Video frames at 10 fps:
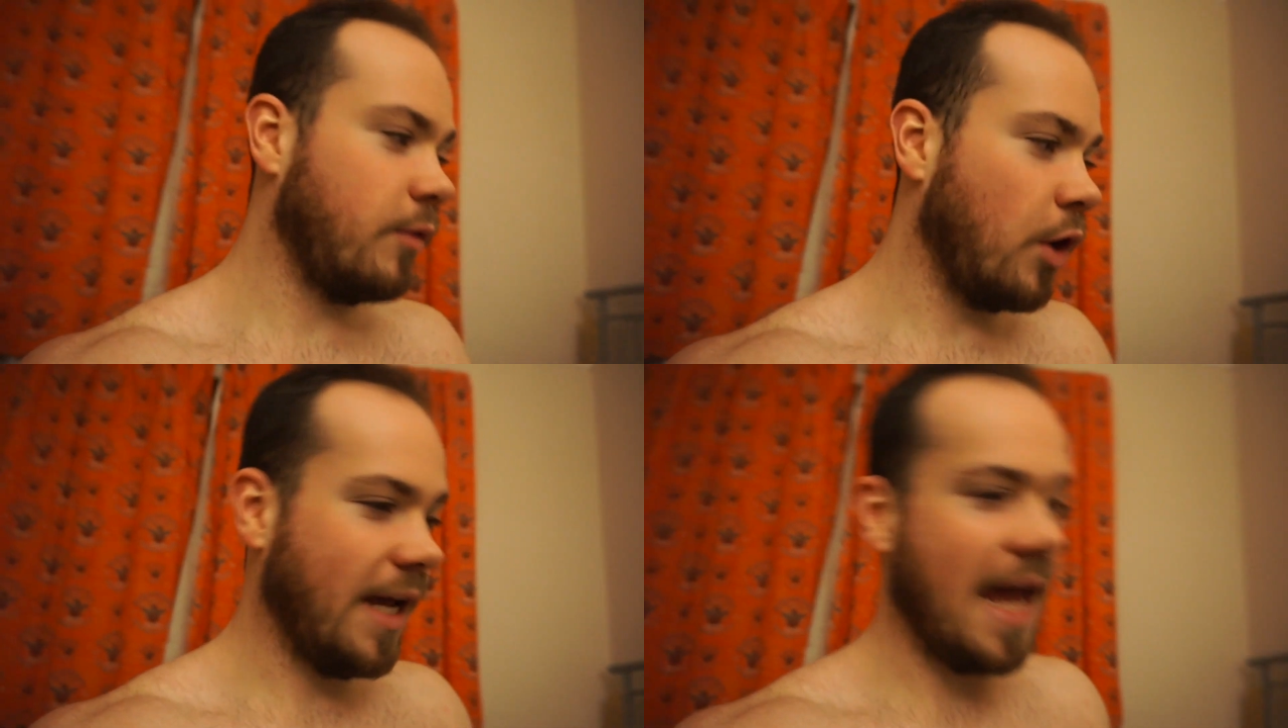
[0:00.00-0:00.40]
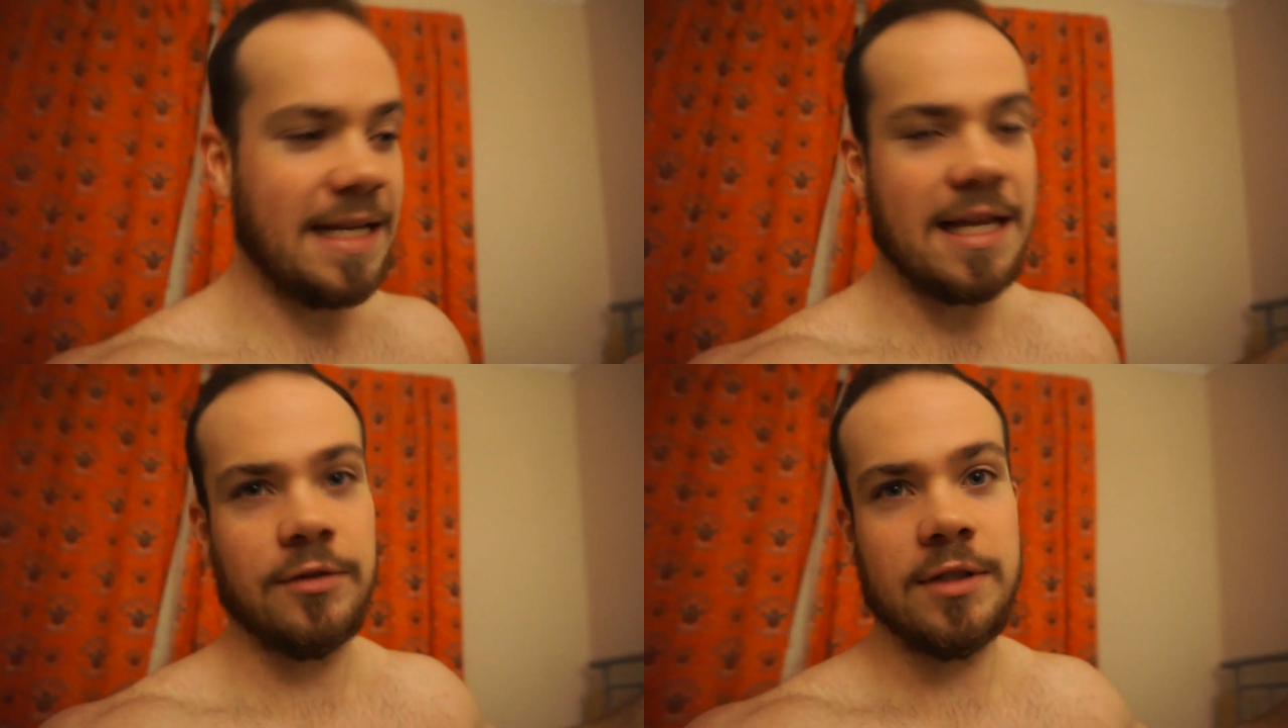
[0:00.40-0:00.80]
we've got a
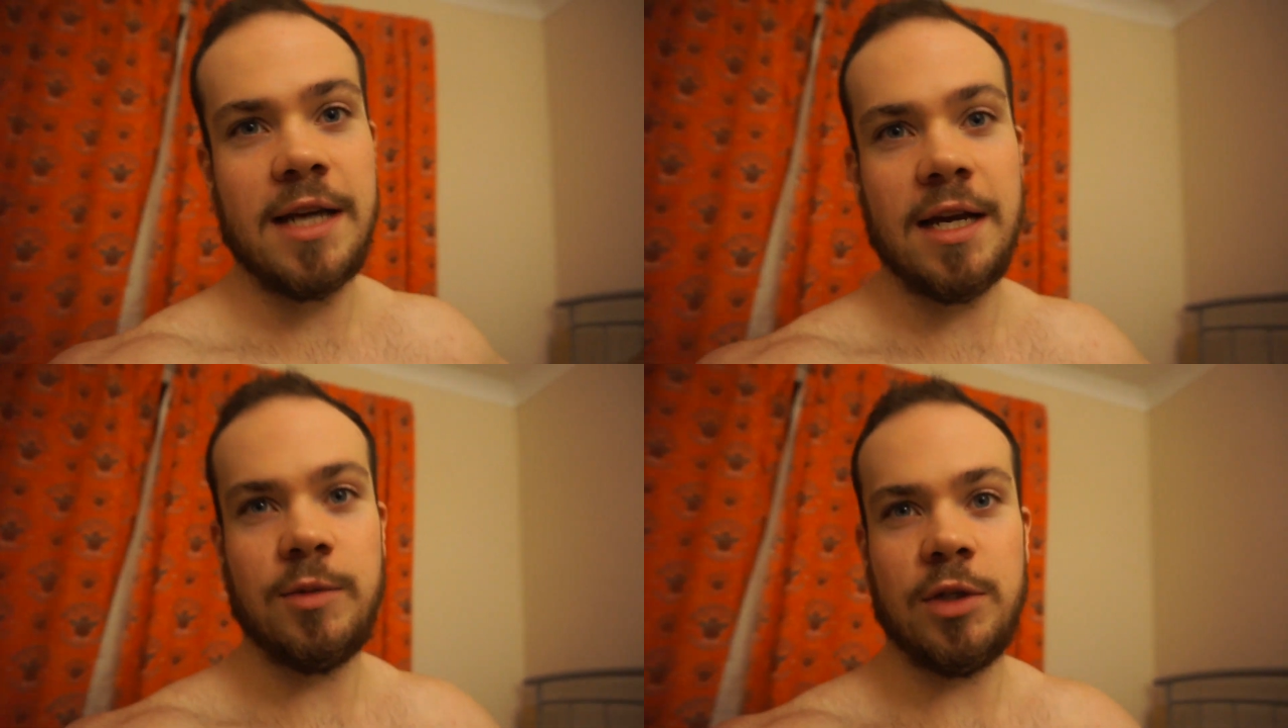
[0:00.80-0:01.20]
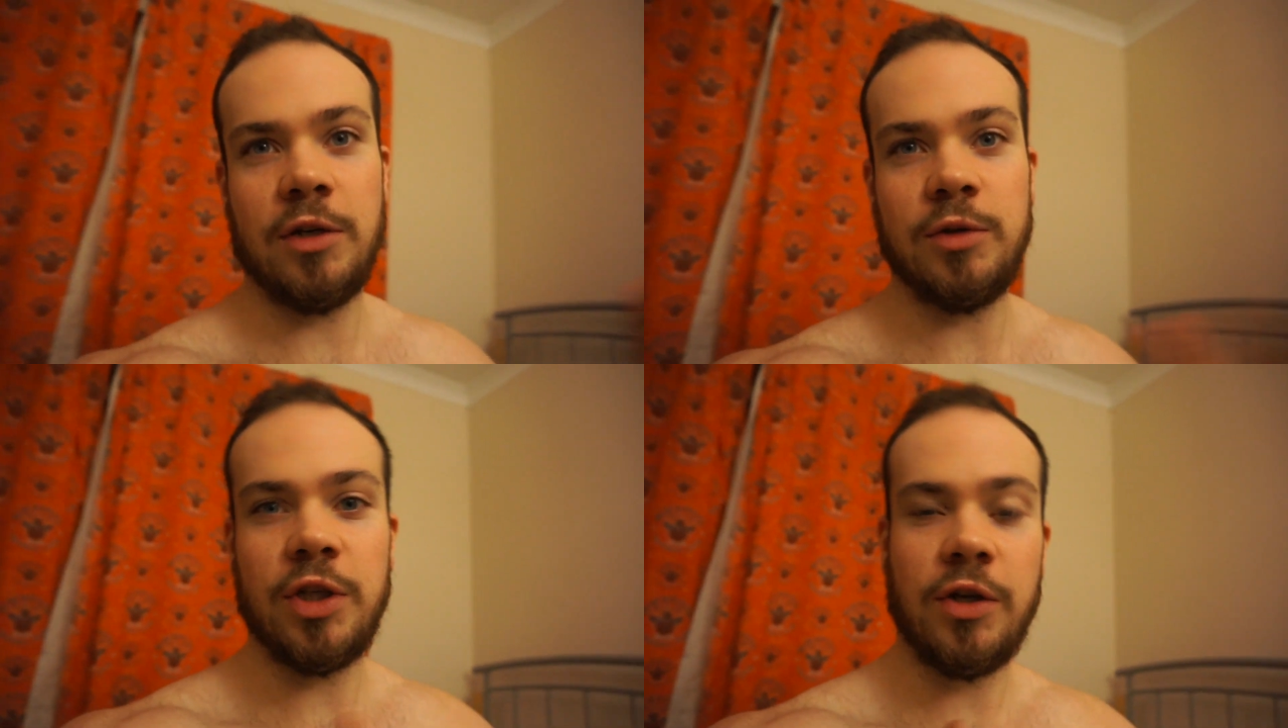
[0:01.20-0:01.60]
cake downstairs, which I
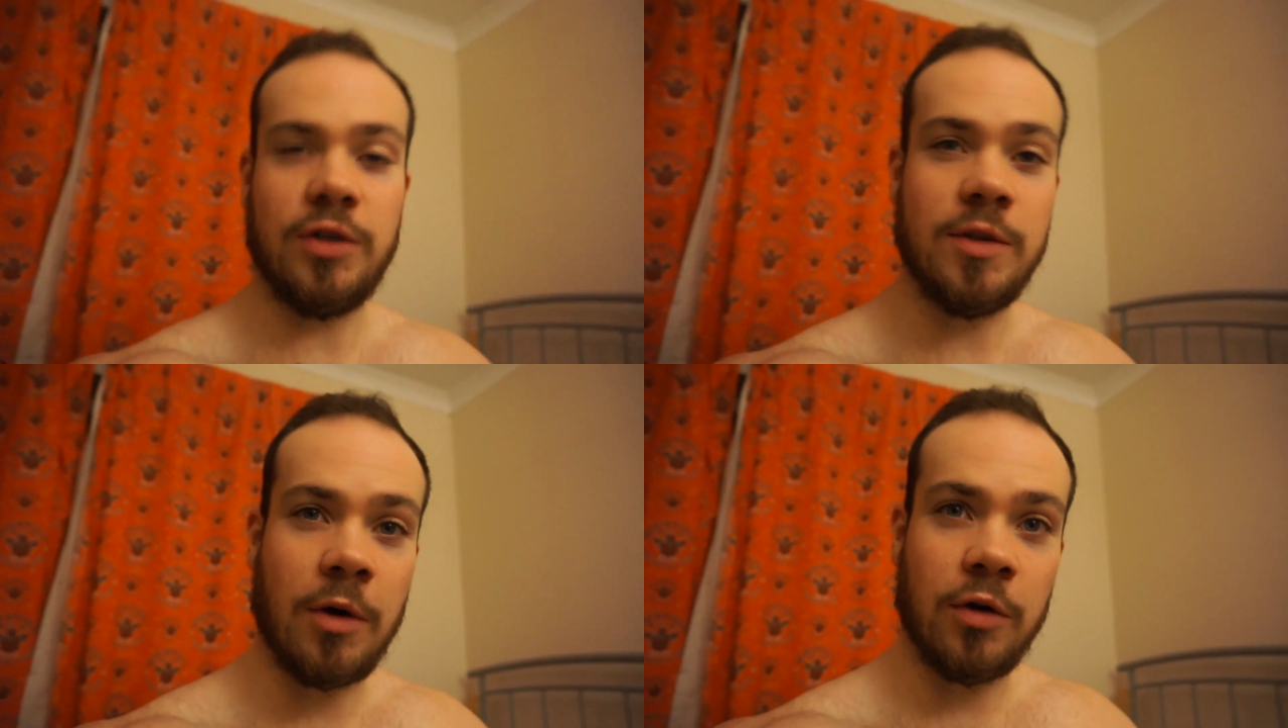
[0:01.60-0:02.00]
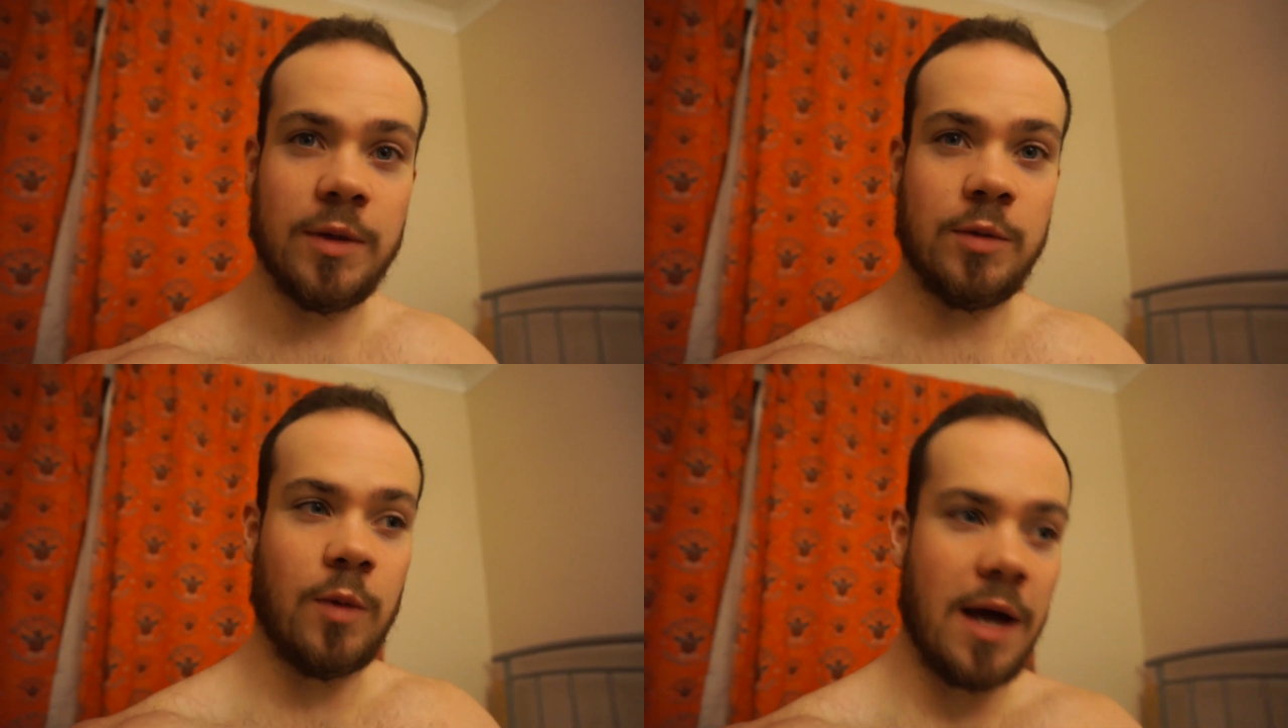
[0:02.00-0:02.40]
will show you tomorrow
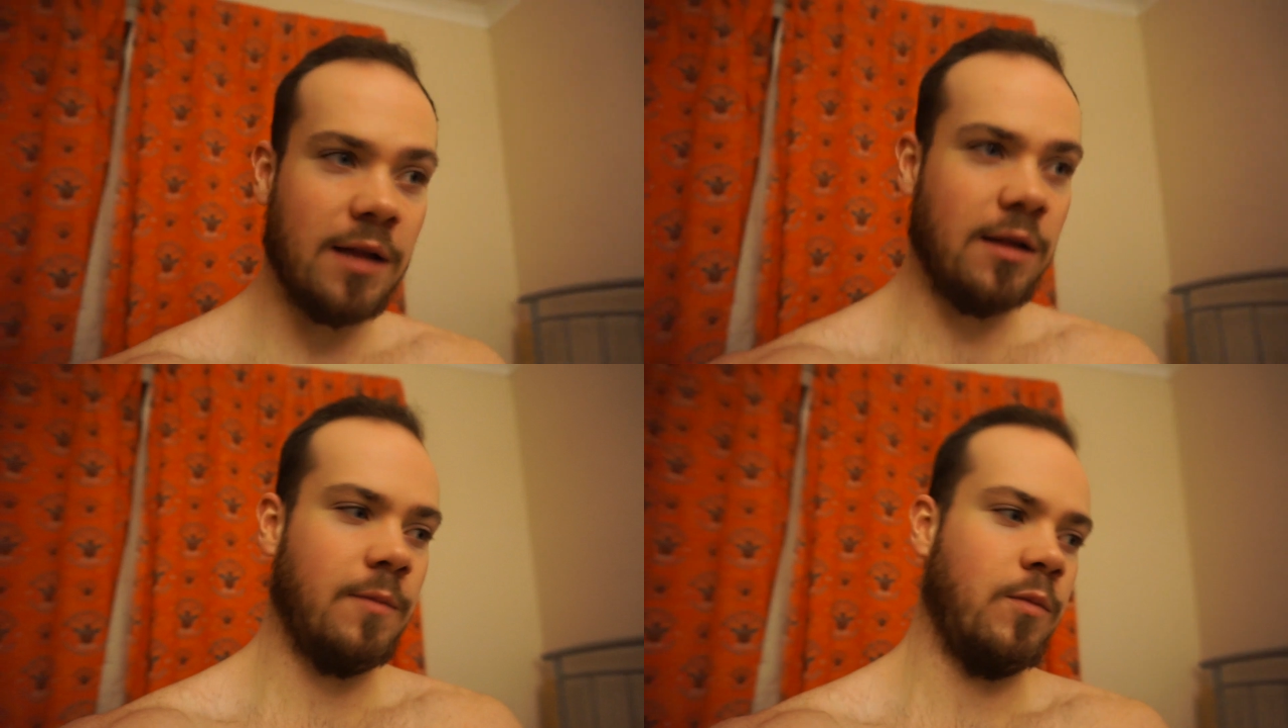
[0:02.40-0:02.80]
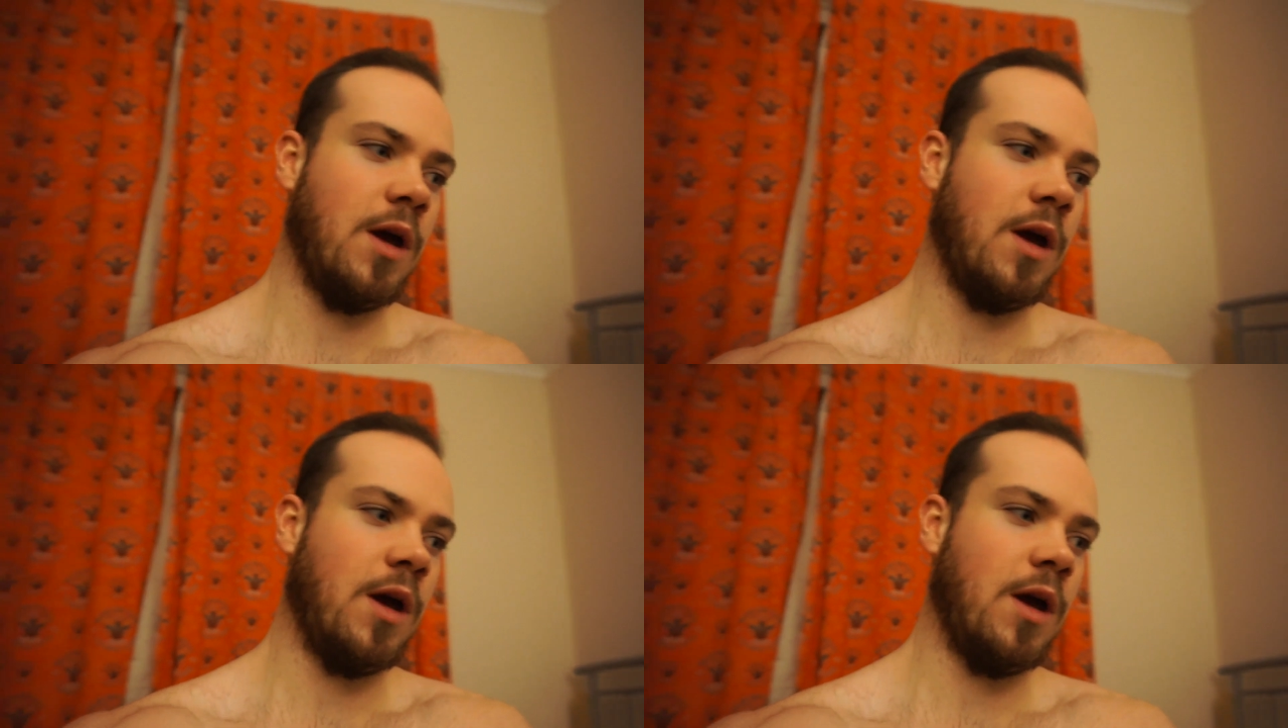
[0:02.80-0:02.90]
as well.